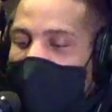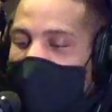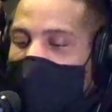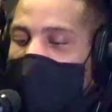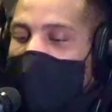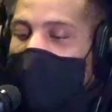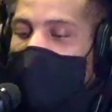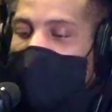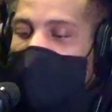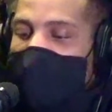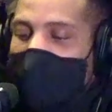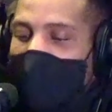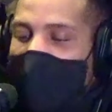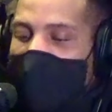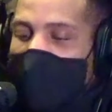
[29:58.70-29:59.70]

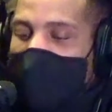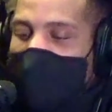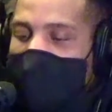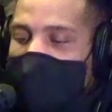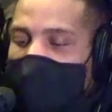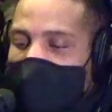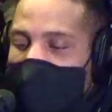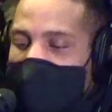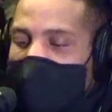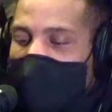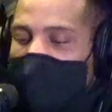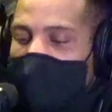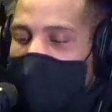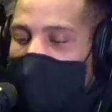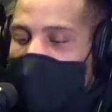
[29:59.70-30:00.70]
I'm pretty sure
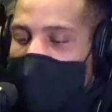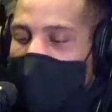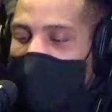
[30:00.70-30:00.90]
that